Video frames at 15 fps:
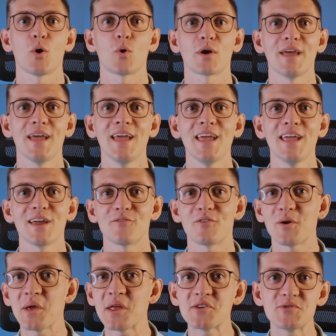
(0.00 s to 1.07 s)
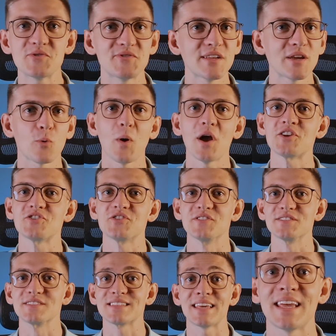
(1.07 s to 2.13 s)
Okay, a very interesting question.
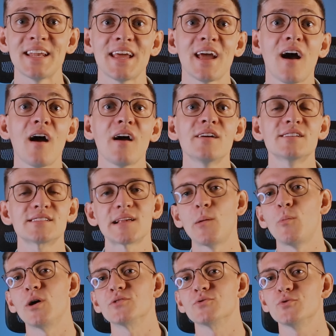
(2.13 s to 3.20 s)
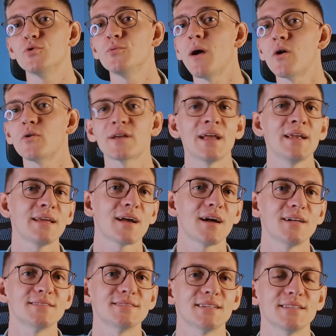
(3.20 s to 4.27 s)
Can I hire someone to do my organic
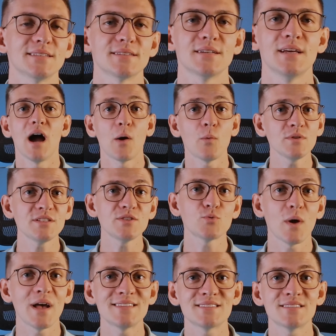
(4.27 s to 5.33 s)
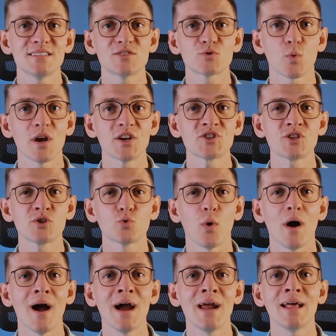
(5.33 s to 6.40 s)
content? I wanted to answer this question to
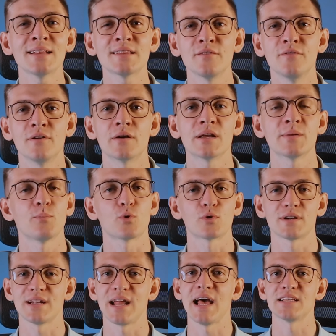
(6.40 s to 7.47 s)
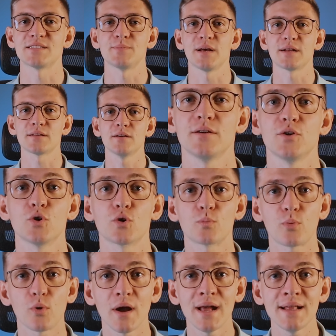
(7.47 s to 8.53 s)
highlight a very important aspect. Your
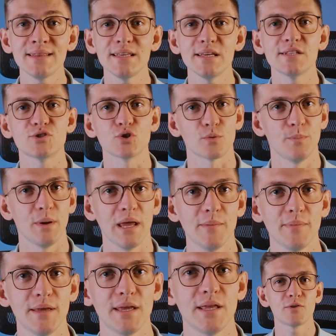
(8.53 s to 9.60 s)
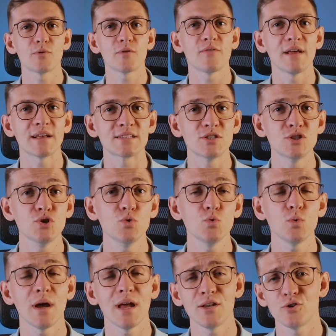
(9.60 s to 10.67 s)
brand, it's your baby. It reflects
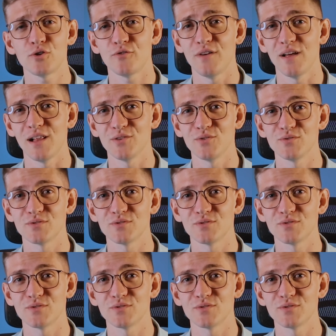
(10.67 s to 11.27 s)
you and your value.